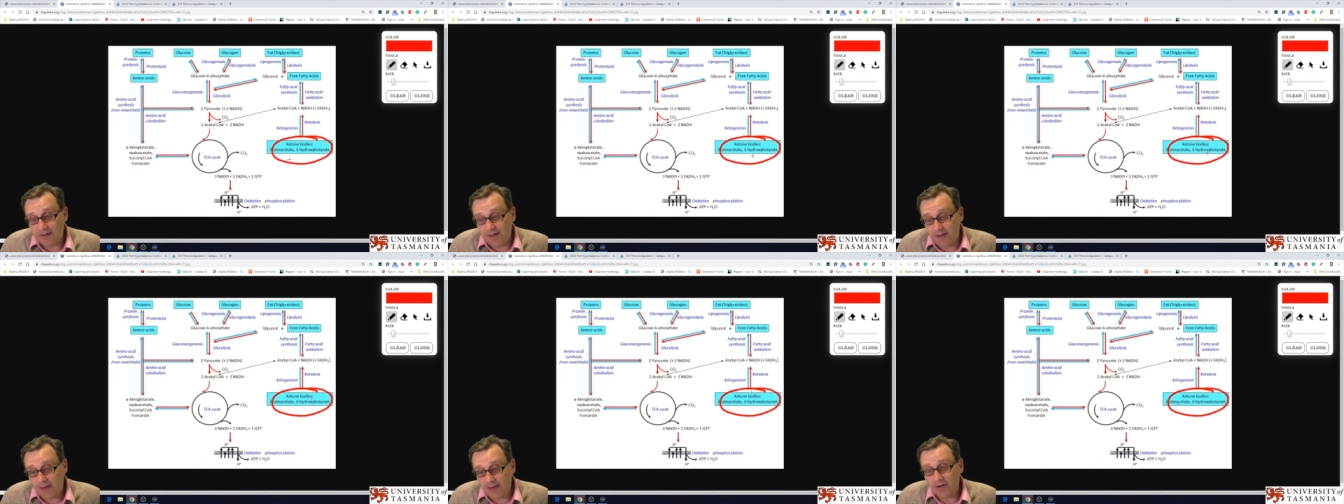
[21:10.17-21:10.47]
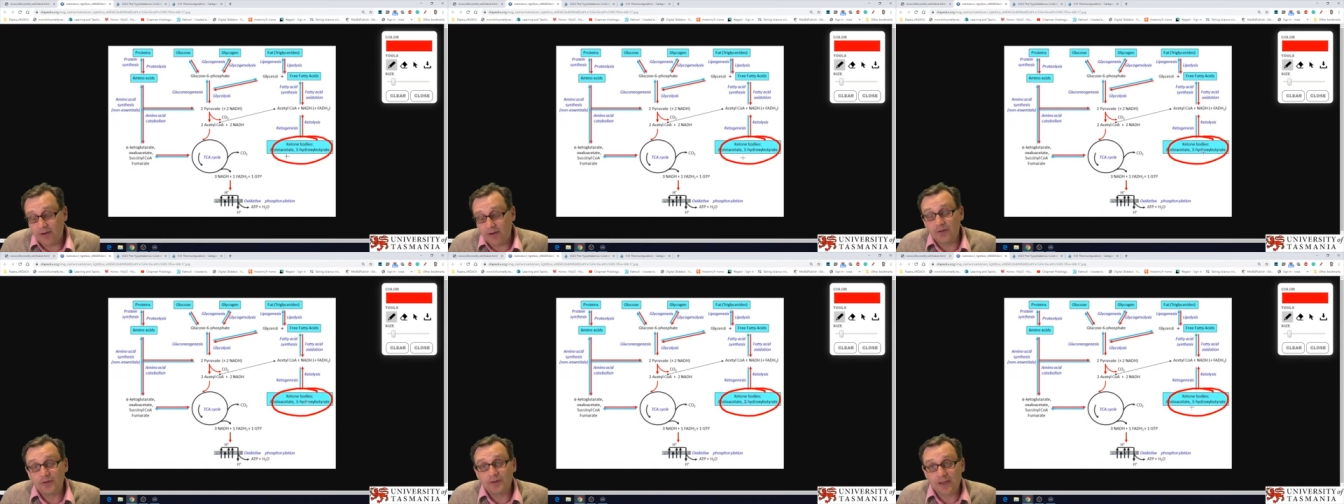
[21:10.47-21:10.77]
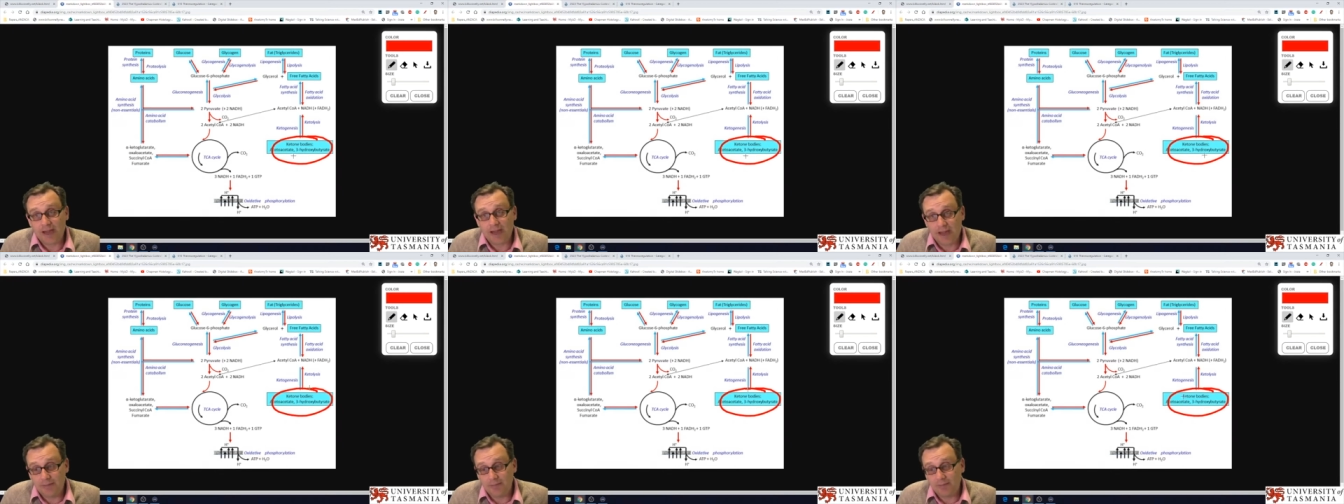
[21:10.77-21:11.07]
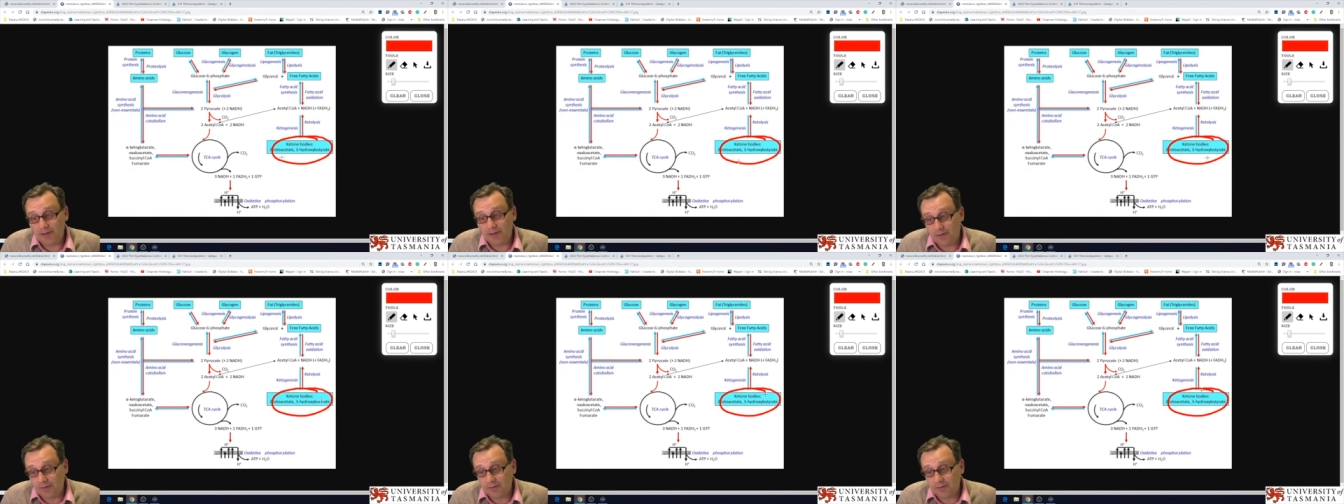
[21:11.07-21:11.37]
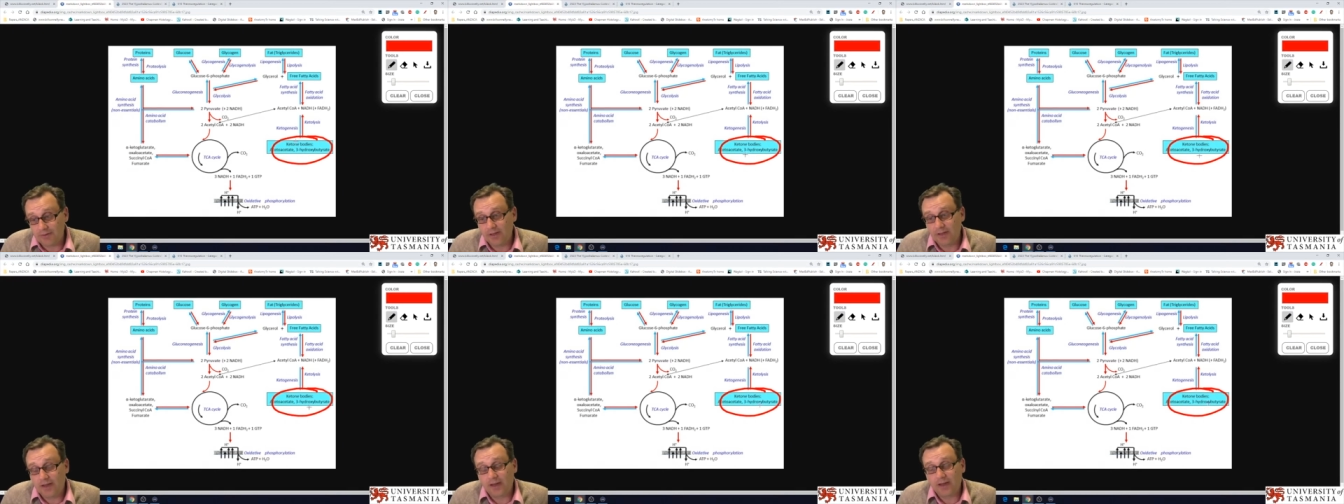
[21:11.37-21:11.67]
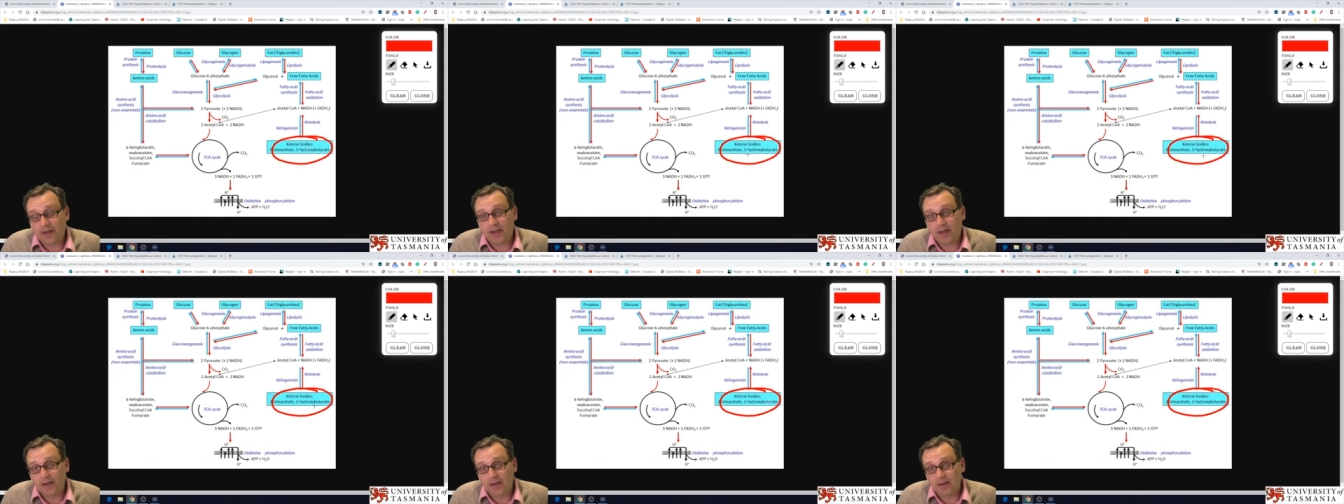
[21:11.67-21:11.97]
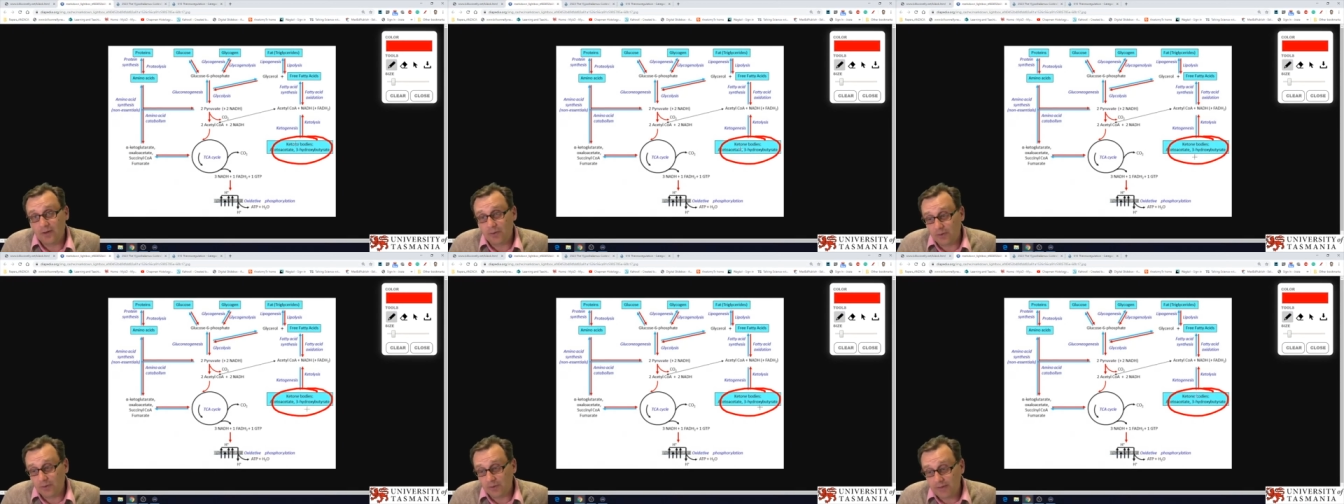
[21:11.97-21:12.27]
and ketones can be toxic
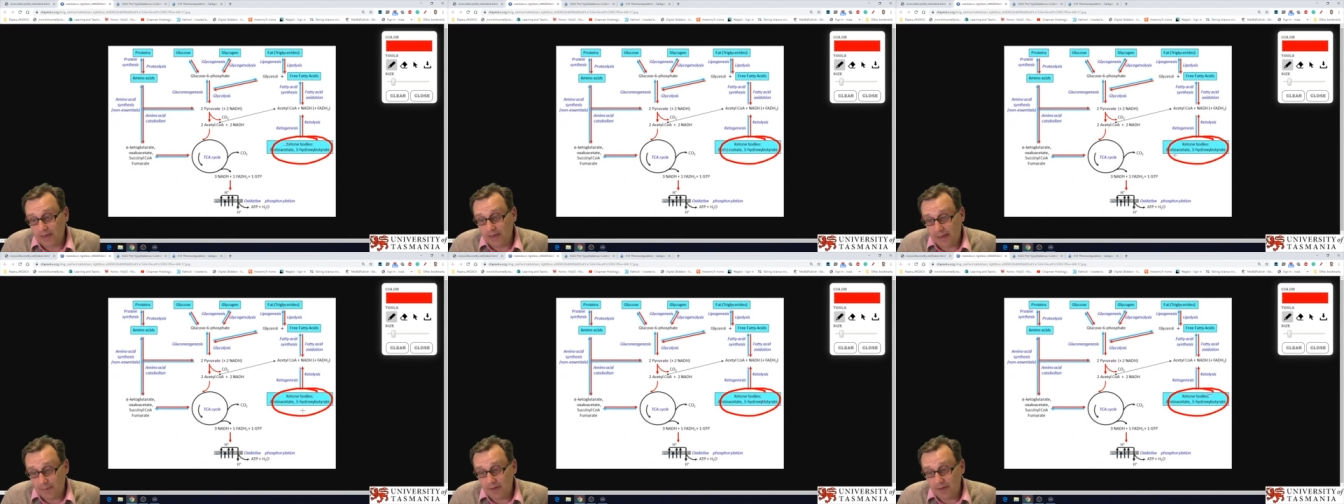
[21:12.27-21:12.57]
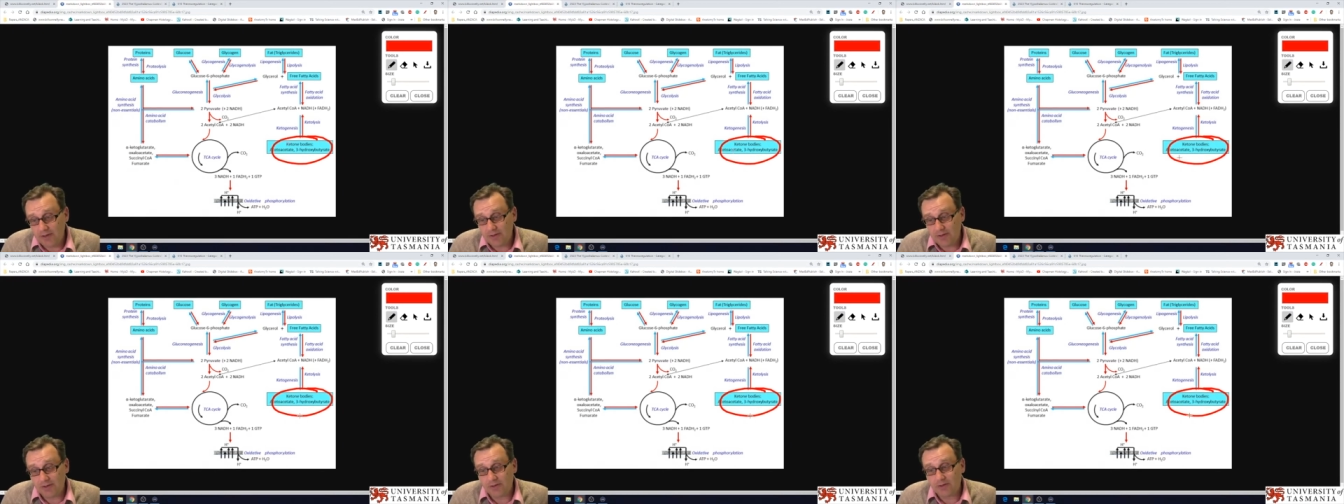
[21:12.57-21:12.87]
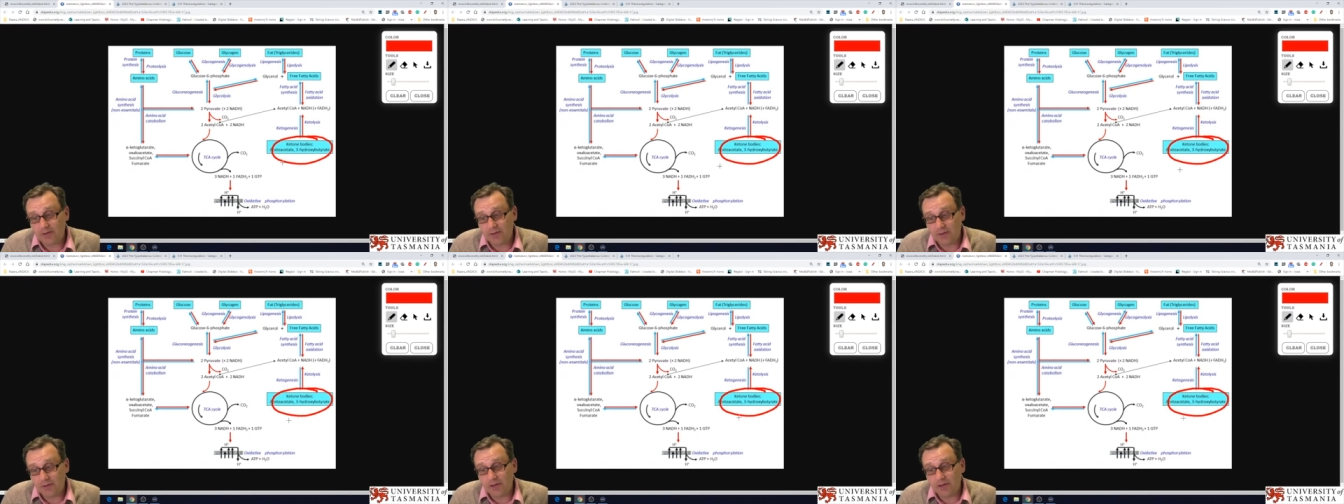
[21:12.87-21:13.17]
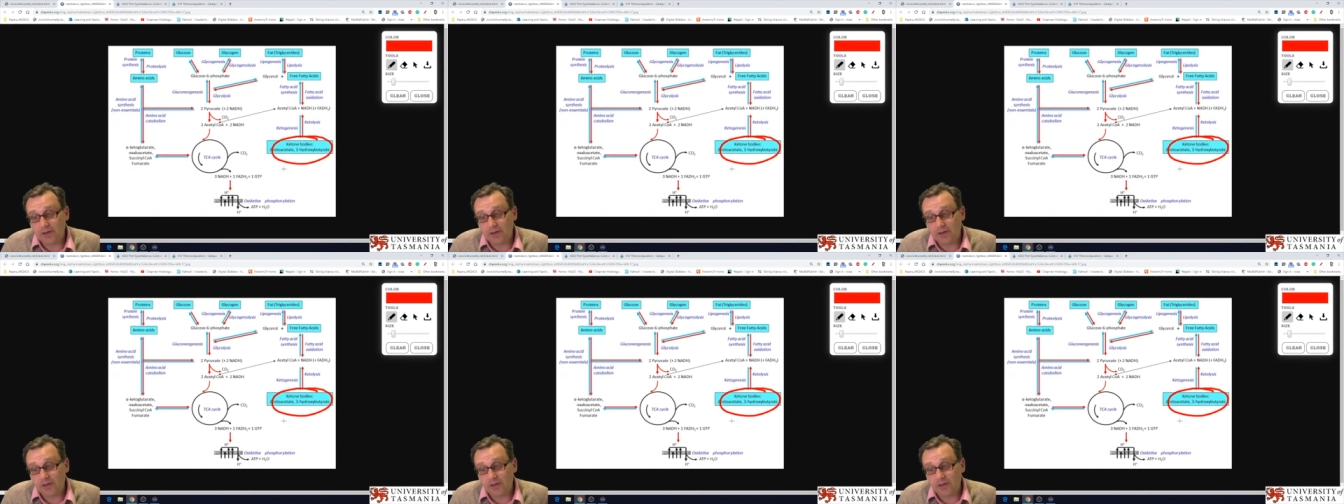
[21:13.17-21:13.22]
and can cause damage,